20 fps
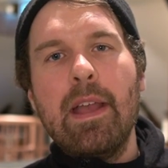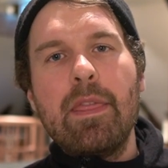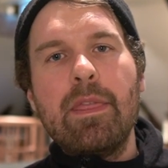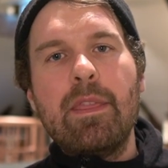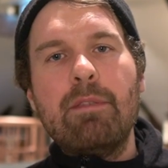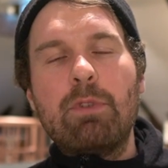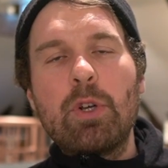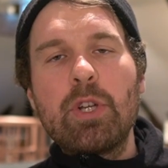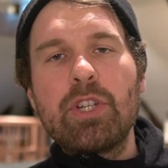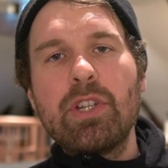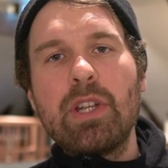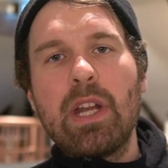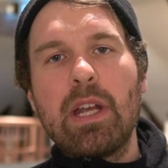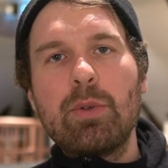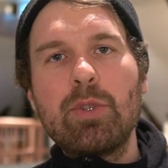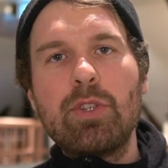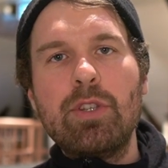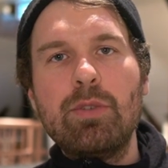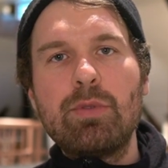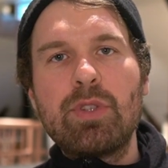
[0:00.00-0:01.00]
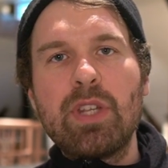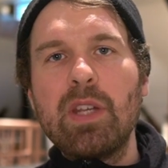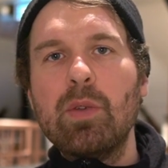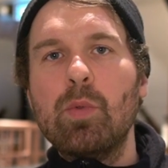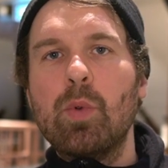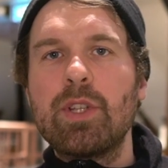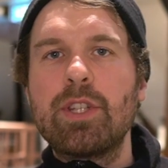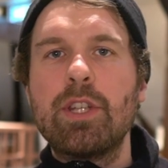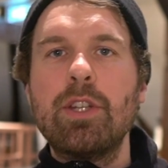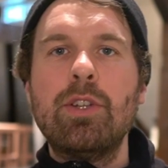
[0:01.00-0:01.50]
The version I was using
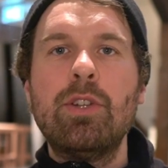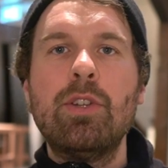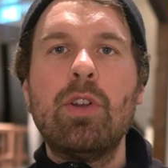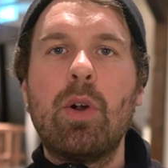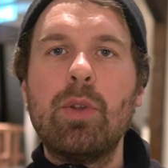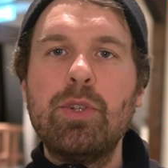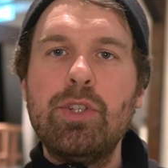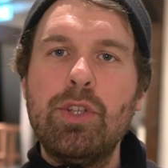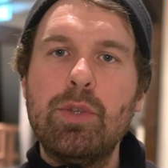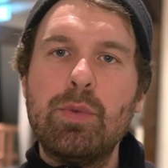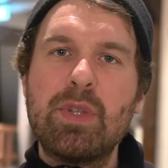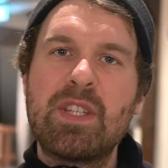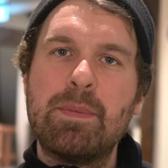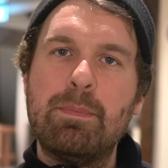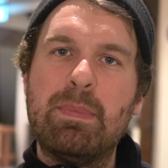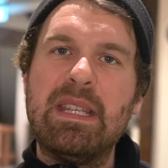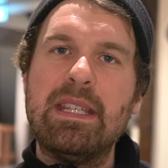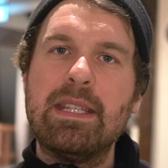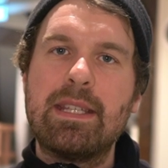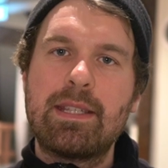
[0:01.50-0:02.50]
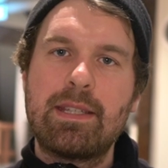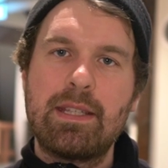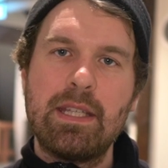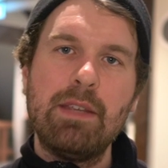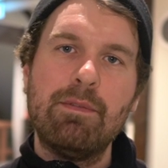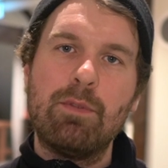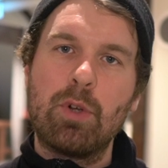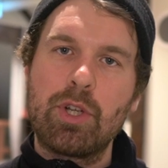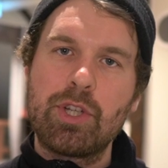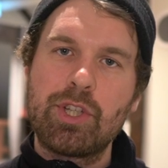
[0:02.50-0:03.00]
was the non-USB-C
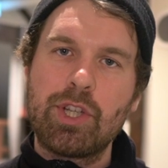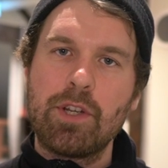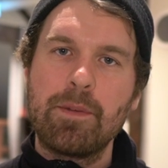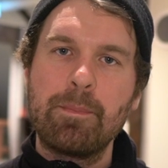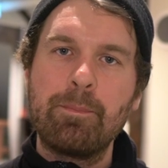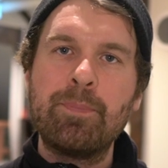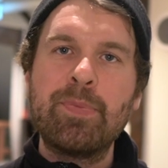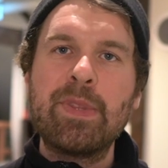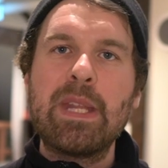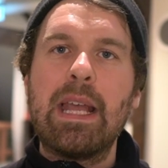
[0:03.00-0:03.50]
version.